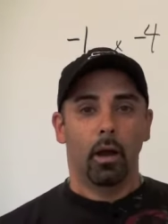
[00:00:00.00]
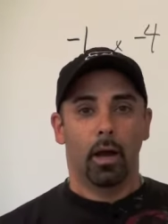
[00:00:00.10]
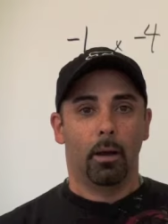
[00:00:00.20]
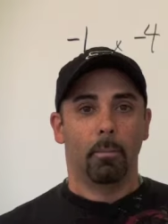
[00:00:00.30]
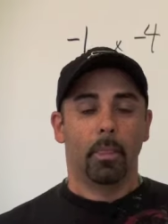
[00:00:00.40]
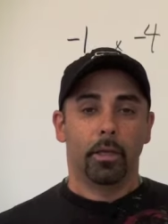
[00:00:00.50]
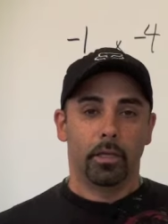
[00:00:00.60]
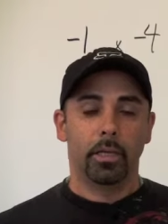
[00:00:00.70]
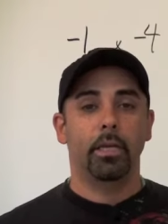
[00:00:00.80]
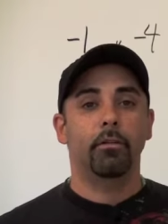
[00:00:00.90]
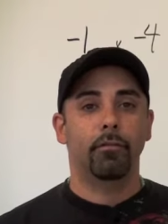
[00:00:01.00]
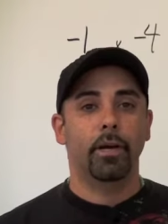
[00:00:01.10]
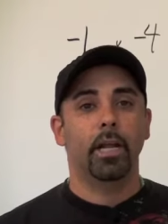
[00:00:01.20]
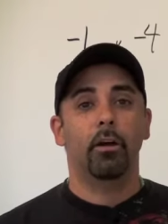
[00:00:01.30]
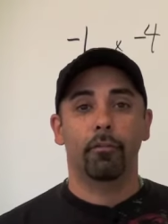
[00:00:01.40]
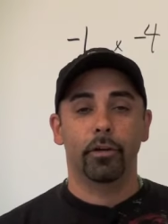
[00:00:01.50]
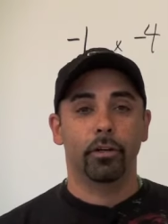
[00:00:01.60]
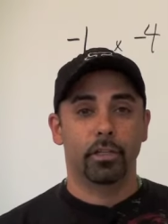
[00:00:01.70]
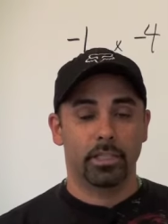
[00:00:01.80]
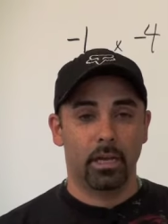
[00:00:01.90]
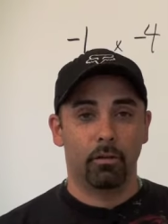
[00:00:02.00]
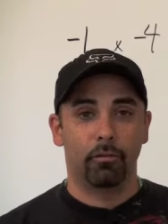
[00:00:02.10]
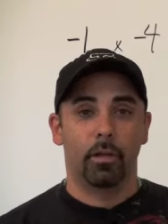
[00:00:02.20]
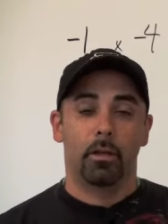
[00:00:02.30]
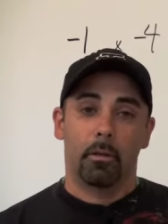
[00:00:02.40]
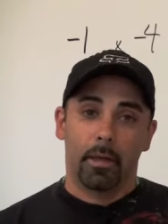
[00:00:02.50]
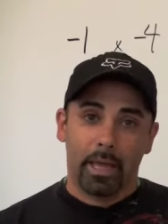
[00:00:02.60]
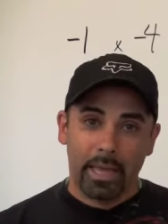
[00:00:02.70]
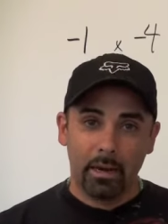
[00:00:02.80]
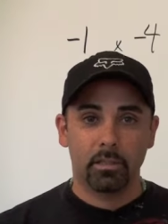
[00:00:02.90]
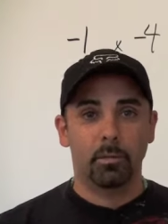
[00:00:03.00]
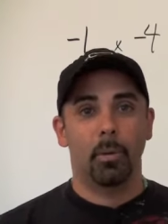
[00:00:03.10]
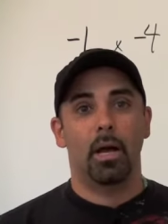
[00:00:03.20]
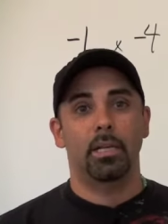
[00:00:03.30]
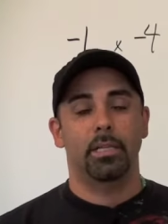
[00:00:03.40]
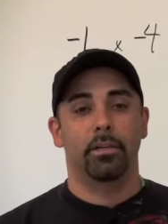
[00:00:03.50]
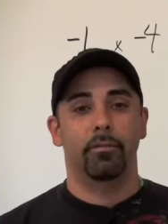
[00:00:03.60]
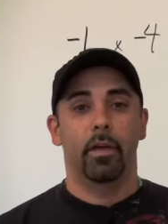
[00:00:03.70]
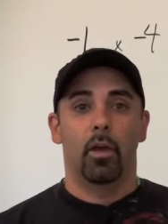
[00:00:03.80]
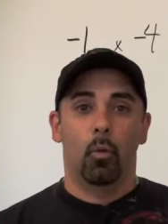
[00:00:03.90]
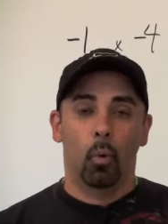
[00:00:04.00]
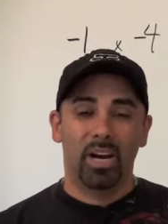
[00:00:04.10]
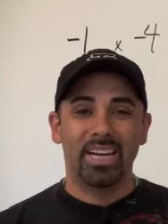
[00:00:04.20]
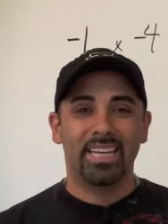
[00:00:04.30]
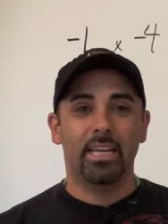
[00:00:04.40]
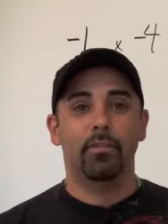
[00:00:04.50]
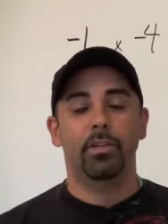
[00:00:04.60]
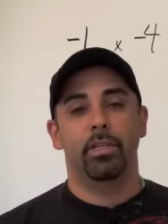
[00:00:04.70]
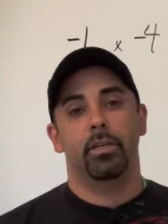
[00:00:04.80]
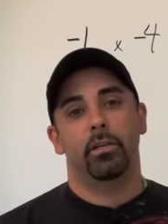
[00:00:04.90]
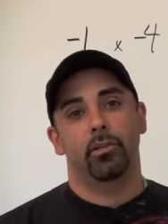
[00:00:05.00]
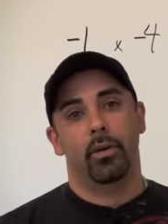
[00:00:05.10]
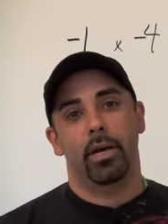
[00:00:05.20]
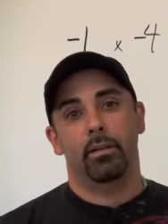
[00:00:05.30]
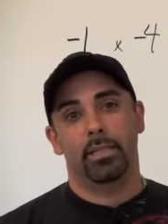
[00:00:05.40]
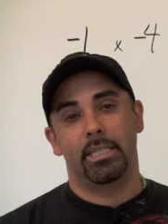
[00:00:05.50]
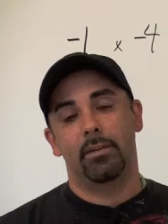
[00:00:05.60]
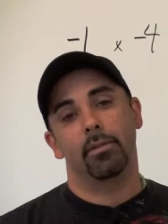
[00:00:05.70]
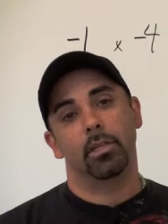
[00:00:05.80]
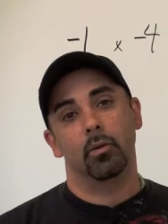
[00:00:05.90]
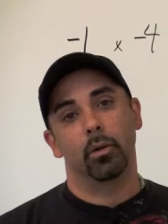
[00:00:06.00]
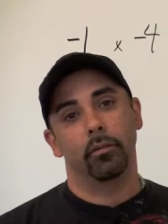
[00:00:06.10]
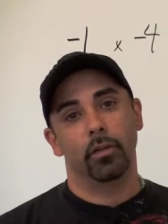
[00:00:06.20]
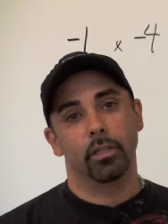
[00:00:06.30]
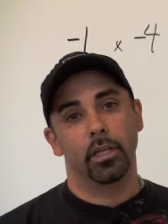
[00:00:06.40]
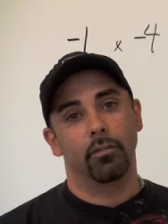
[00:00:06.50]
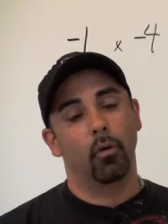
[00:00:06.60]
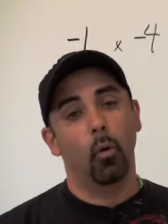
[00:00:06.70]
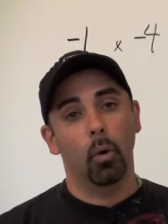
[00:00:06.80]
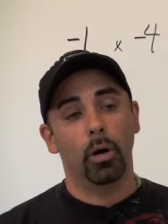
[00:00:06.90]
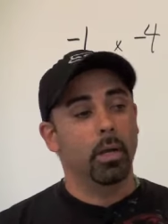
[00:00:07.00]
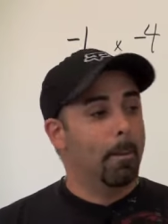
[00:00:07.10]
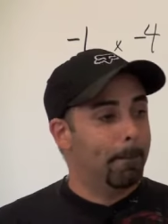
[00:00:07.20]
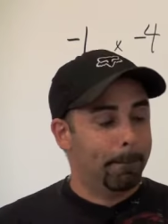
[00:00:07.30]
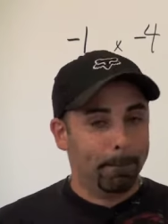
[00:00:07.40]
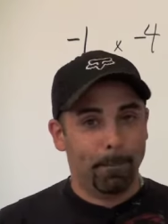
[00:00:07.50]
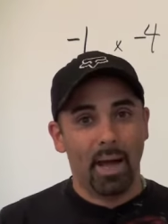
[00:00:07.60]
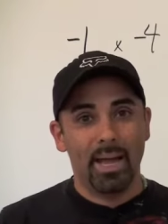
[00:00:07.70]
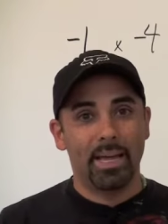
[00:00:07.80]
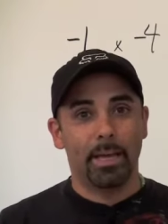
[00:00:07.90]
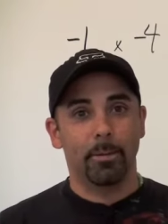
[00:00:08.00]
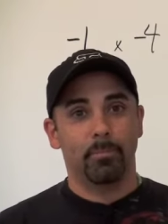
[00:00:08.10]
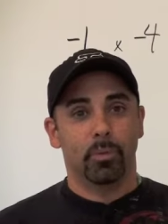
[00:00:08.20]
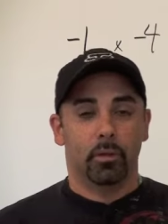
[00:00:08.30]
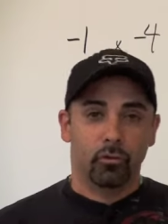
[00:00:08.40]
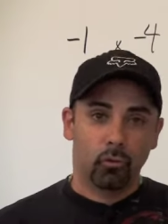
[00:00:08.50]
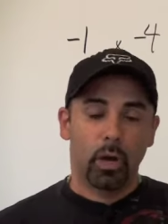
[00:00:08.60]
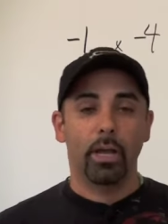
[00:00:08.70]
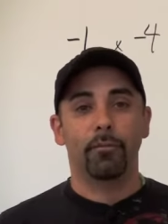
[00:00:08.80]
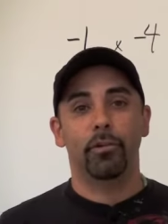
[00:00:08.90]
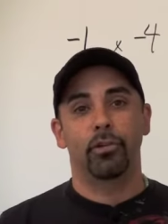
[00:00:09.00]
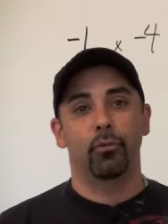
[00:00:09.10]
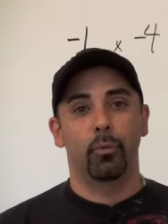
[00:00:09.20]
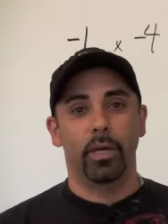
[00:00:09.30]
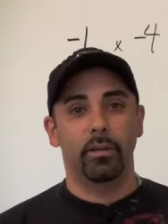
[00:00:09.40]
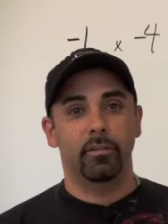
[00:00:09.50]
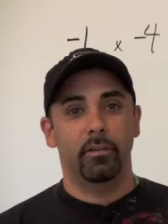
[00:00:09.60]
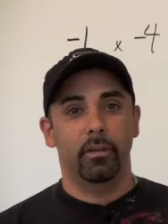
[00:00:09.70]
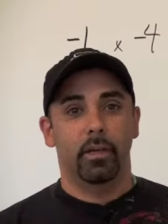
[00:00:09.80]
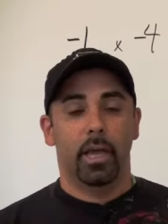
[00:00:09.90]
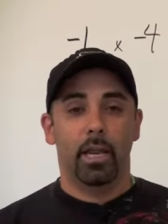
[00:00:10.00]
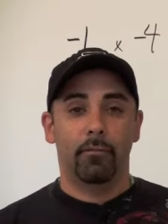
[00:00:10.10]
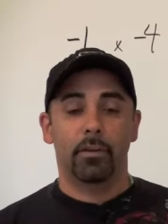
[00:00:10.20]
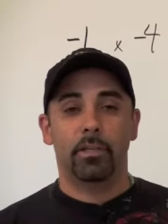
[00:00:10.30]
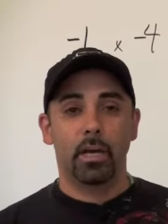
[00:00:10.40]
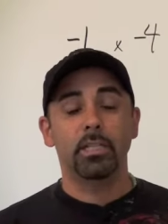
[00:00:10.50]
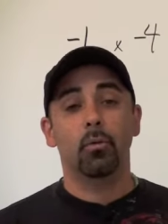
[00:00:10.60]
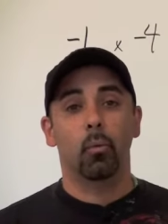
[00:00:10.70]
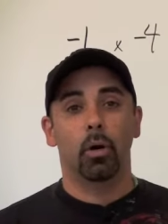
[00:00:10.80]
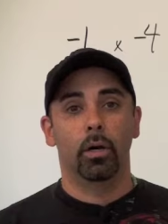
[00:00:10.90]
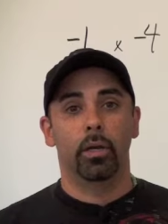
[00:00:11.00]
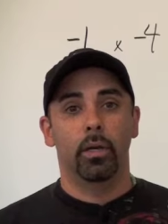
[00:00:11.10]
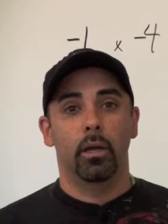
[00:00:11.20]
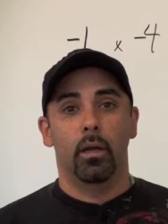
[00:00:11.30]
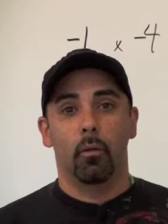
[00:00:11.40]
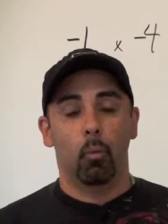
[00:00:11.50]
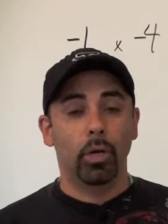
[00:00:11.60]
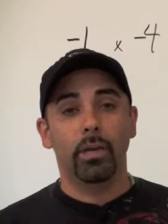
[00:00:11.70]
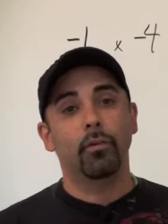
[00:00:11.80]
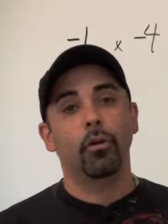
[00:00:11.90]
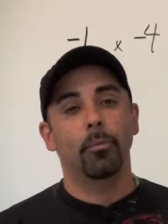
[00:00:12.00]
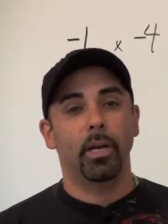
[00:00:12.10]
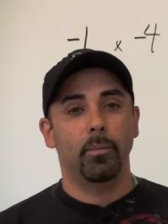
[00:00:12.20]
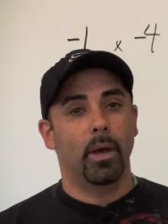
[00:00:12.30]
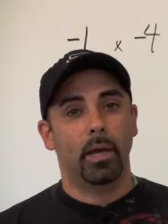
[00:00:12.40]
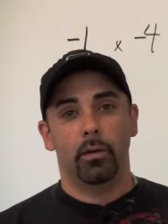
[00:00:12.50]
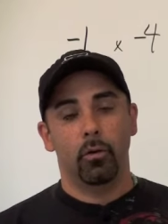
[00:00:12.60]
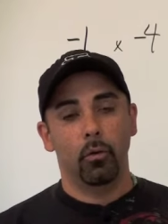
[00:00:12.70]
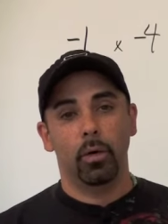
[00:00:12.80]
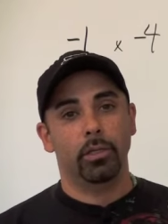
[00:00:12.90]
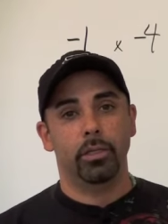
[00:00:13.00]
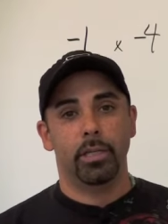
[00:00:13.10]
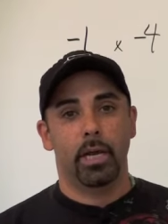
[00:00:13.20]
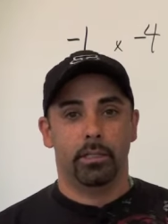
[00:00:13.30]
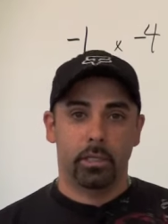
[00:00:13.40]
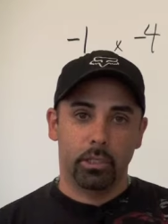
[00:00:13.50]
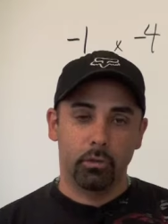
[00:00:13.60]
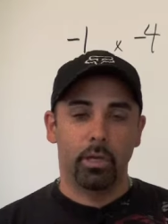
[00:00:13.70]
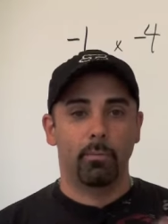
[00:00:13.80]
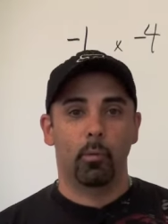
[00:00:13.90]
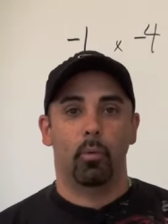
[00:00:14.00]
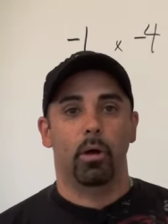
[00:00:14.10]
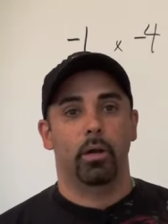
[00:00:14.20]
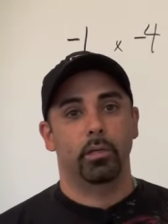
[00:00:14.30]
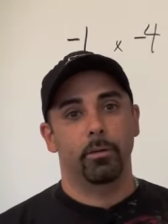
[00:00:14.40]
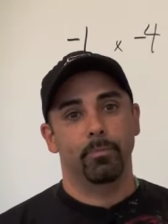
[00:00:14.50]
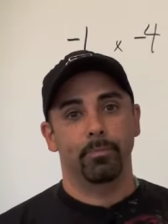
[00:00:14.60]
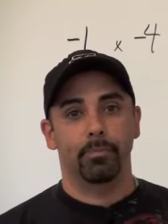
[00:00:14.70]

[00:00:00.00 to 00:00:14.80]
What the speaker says: You need to find out for yourself. Here's the positive. We're going to give it to you to try out to see if it's going to work for yourself. Or buy it, try it for 2 weeks, and if it doesn't work, we'll give you your money back. No questions asked. You keep the product.